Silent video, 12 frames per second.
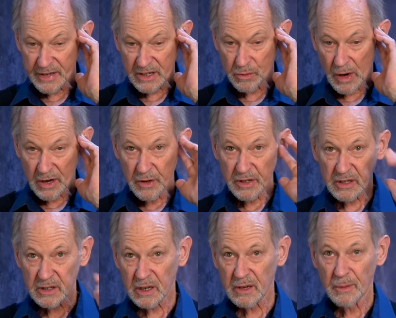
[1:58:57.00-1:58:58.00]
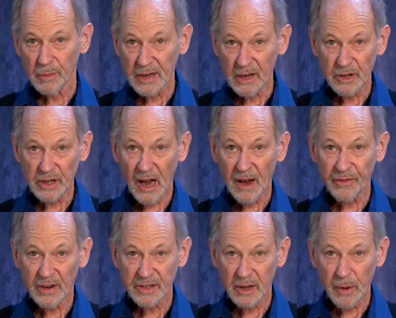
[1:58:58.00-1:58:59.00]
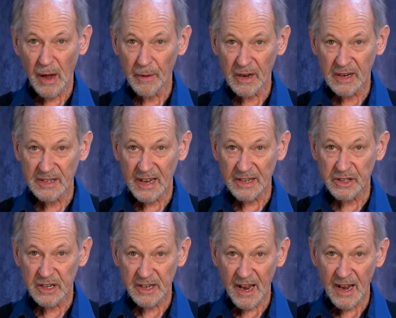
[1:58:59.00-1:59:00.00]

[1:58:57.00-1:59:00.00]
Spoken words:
the government doesn't want to completely lose confidence in the public